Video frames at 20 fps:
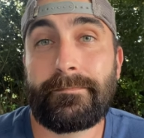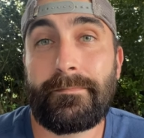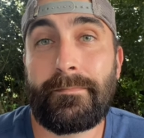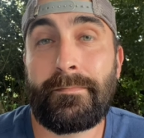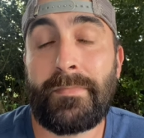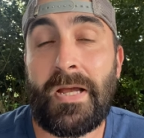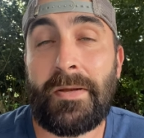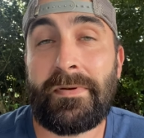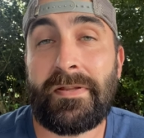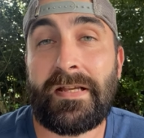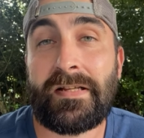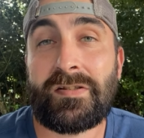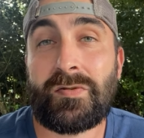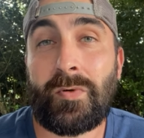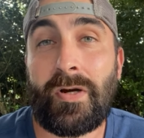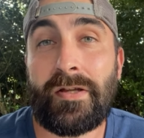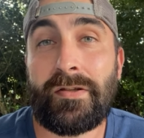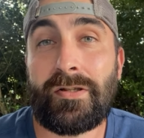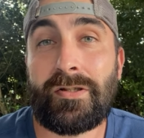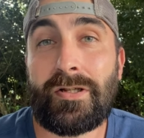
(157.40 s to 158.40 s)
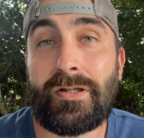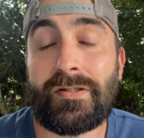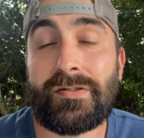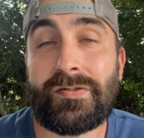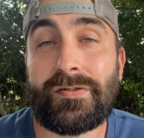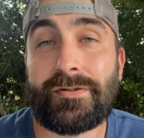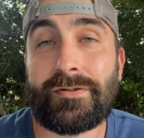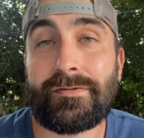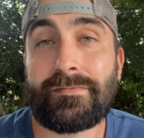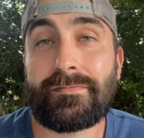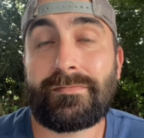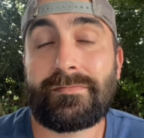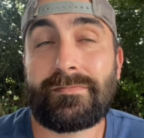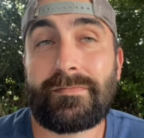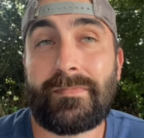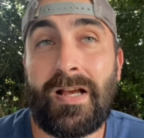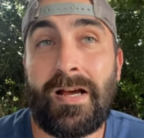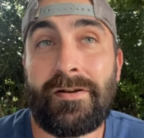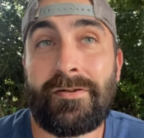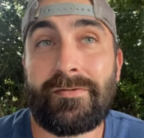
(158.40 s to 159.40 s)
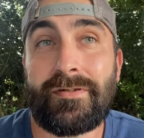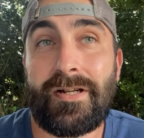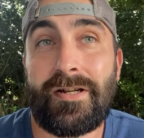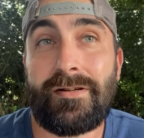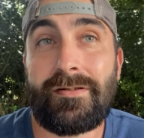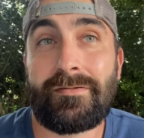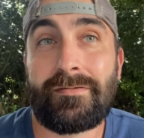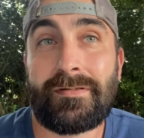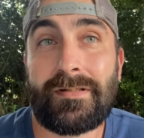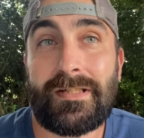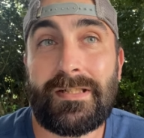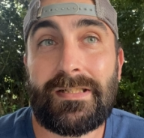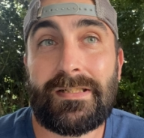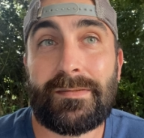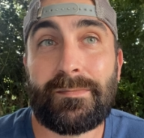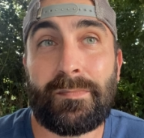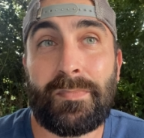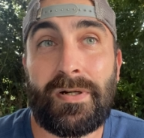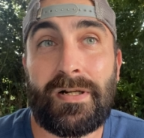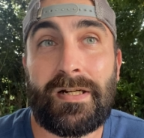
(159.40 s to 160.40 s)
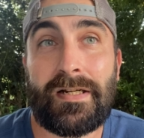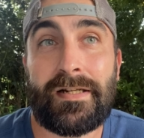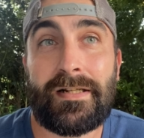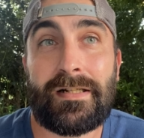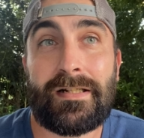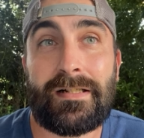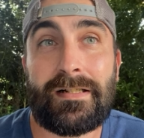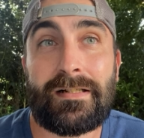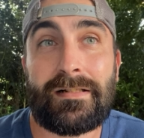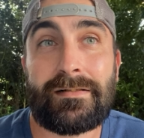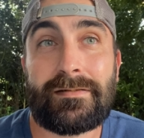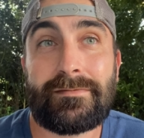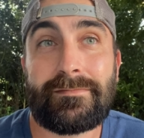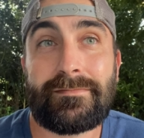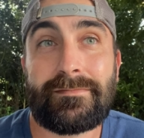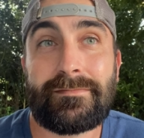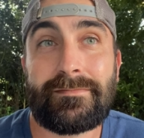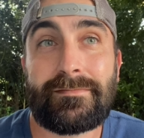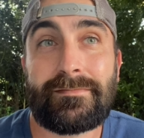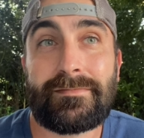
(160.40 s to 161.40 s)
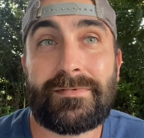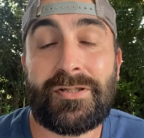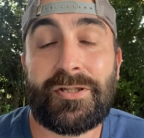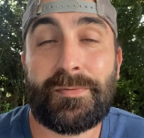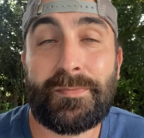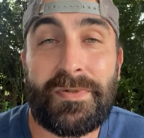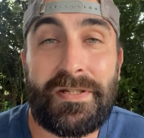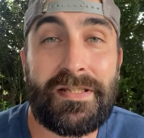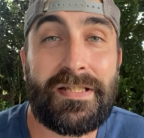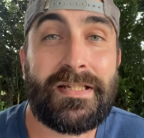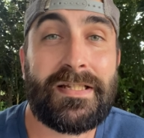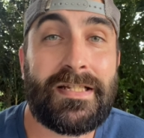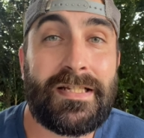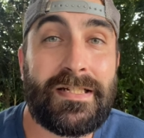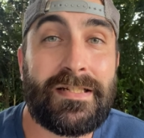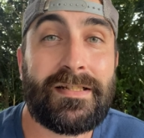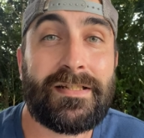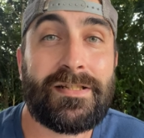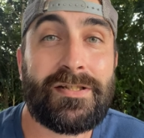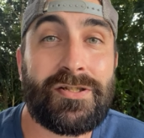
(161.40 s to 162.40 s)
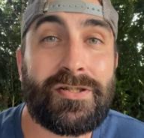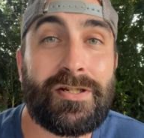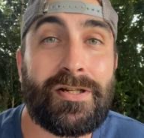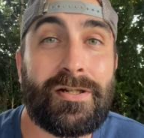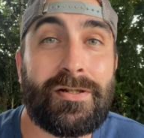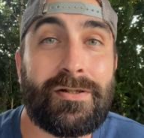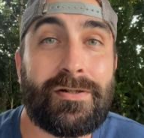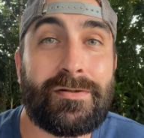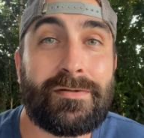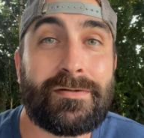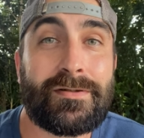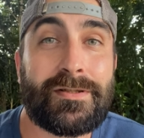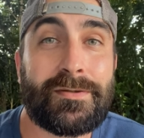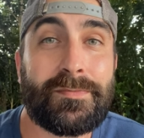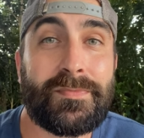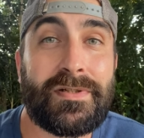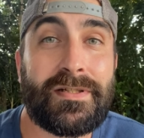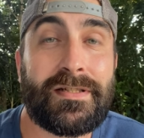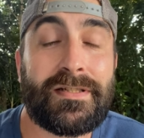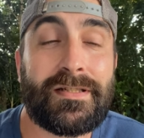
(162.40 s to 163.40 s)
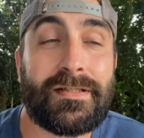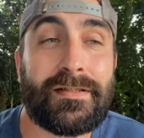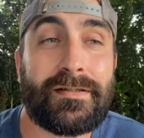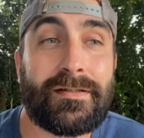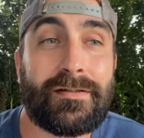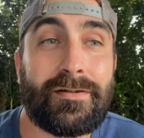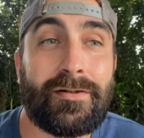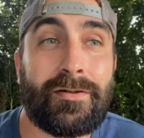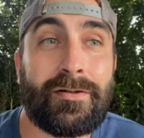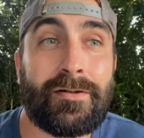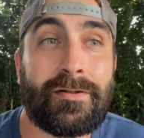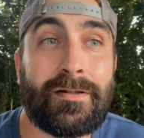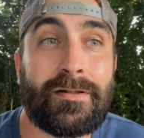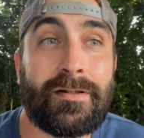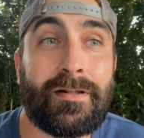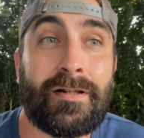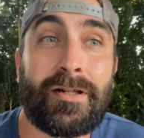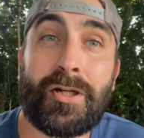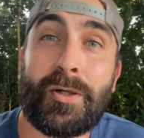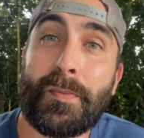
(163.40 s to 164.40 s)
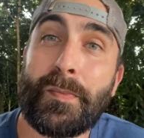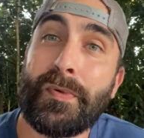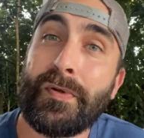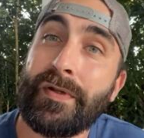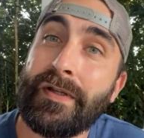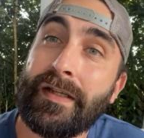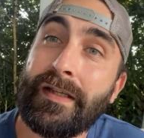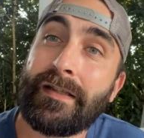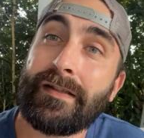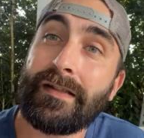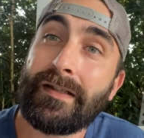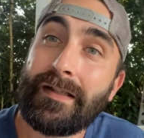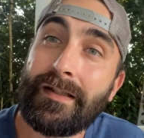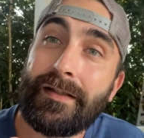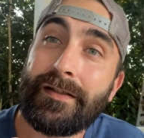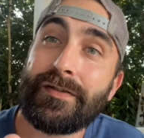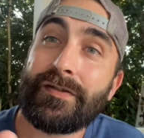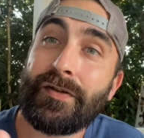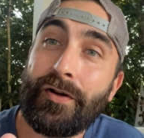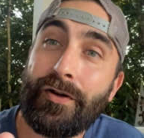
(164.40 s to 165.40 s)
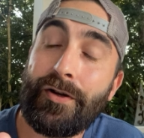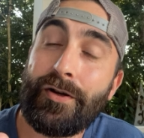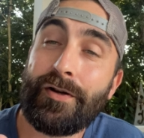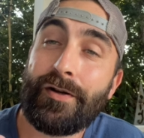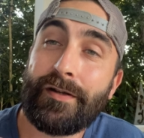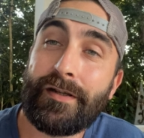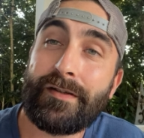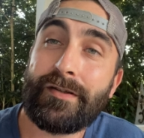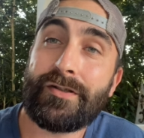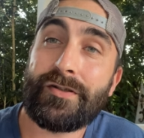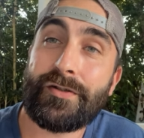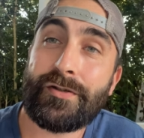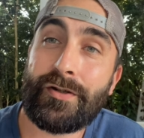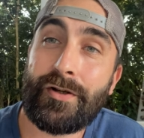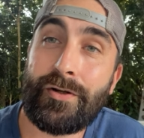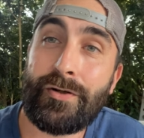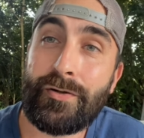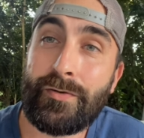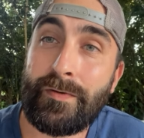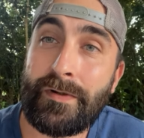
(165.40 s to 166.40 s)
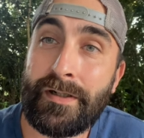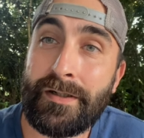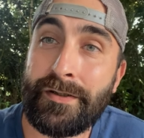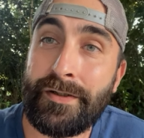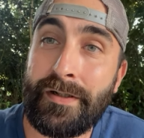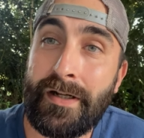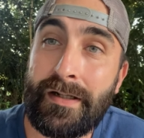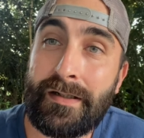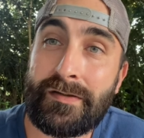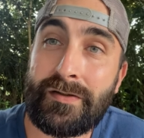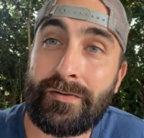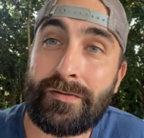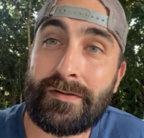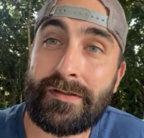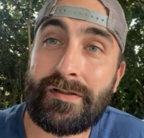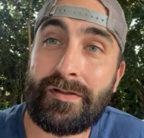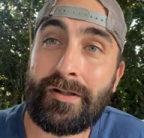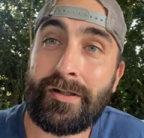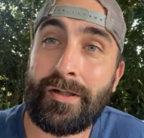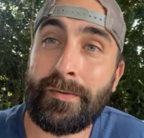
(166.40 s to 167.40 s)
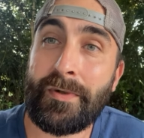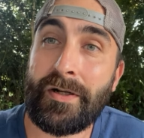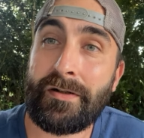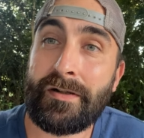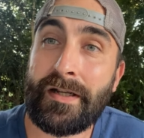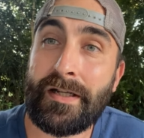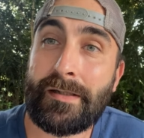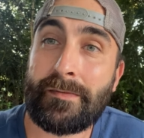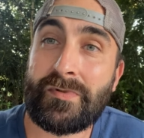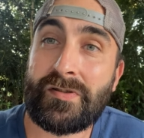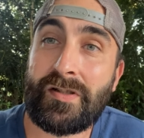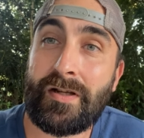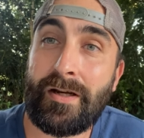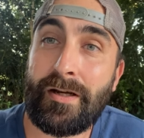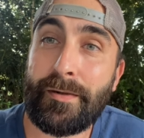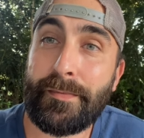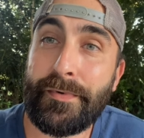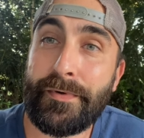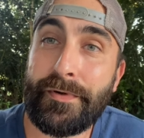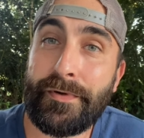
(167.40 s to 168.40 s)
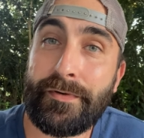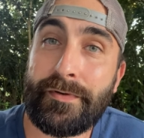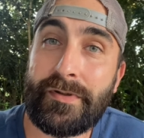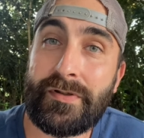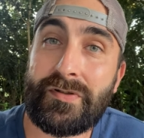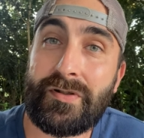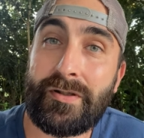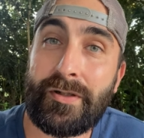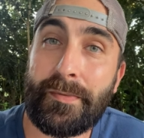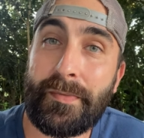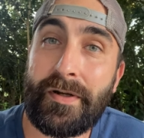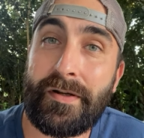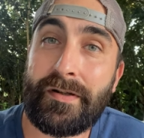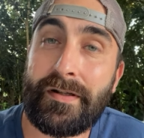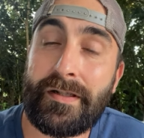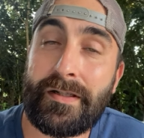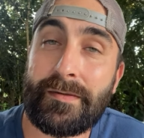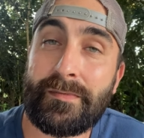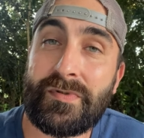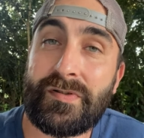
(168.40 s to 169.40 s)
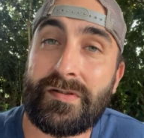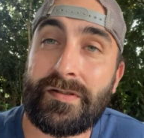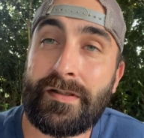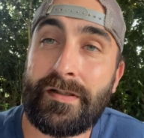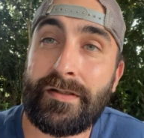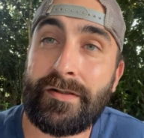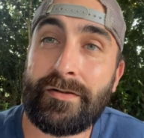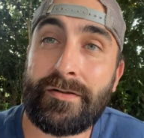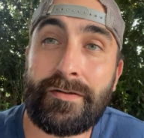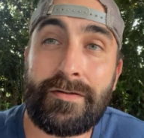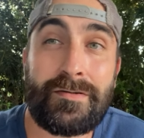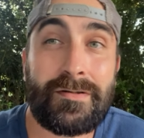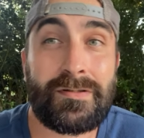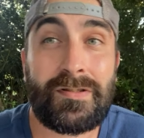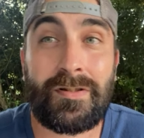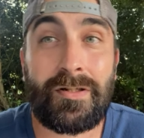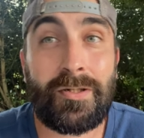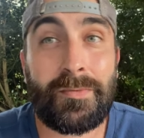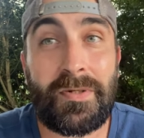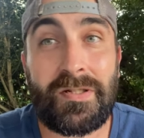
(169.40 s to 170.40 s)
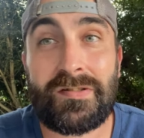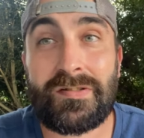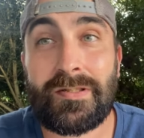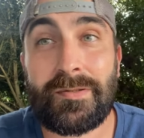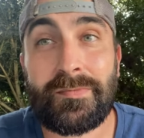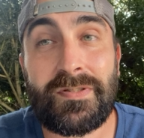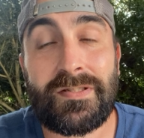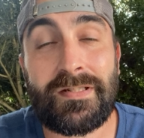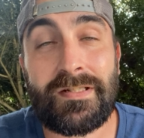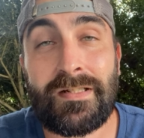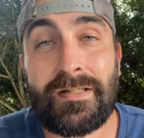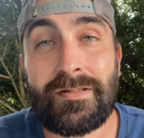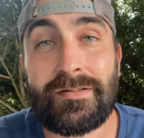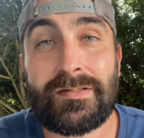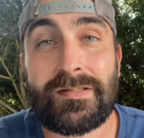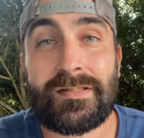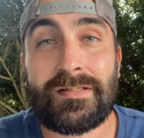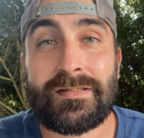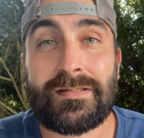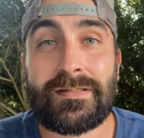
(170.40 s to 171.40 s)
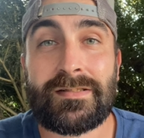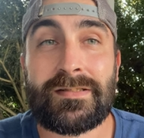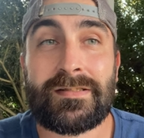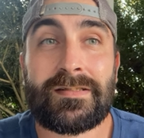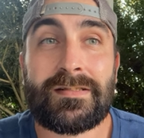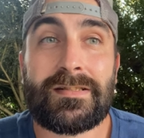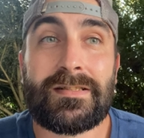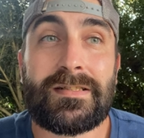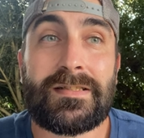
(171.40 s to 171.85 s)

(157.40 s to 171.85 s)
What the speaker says: maybe that's why the lawsuit. I don't know, but could be the end of the show, could be, or a complete turn in the show where you guys only talk about GameStop, or you only talk about AMC, or you only talk about something else, because